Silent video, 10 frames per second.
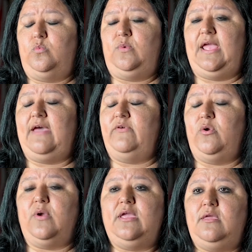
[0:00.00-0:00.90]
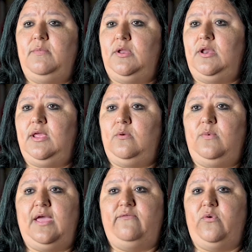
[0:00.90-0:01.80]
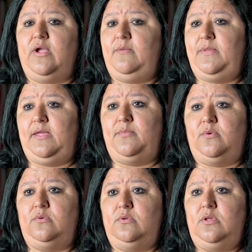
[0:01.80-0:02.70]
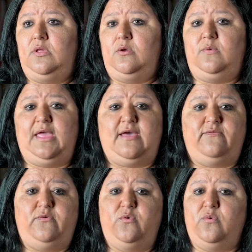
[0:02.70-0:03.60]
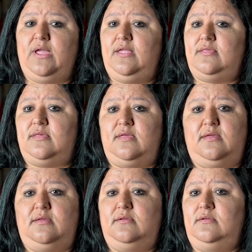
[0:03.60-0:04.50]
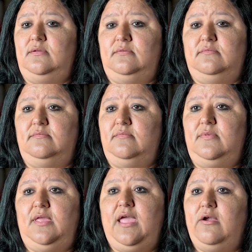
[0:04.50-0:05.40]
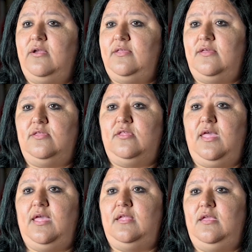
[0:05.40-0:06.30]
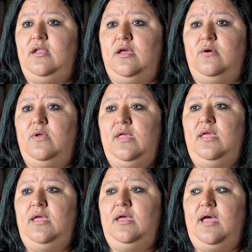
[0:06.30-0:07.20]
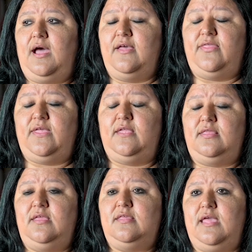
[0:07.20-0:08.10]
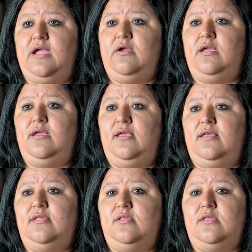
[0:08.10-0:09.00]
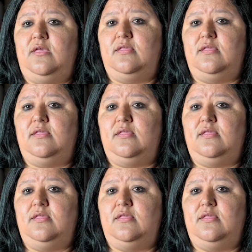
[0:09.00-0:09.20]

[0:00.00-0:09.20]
We have a great community, we have great people, we have great heritage, and I think this area is